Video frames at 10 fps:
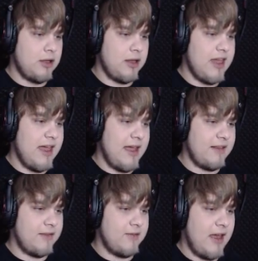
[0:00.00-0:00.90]

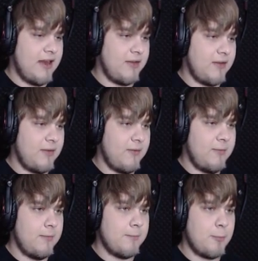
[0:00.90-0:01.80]
Yes, that is...
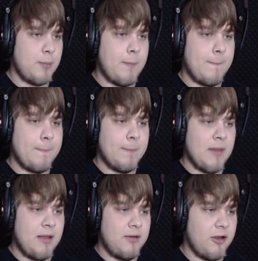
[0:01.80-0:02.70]

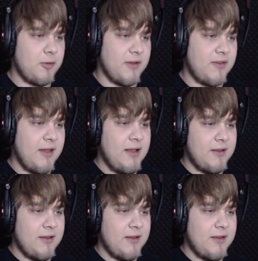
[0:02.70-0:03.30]
Documents.